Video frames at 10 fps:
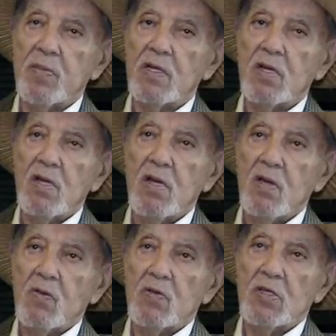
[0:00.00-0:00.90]
but
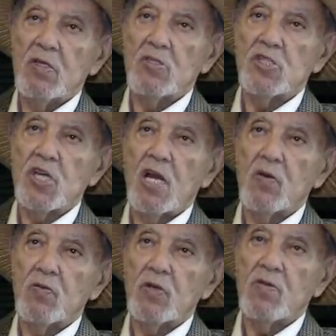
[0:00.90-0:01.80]
with the Shah,
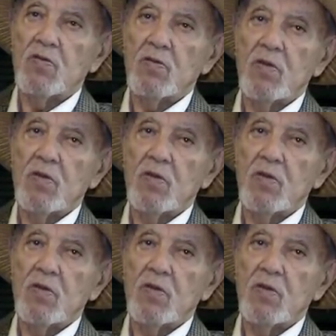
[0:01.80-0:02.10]
with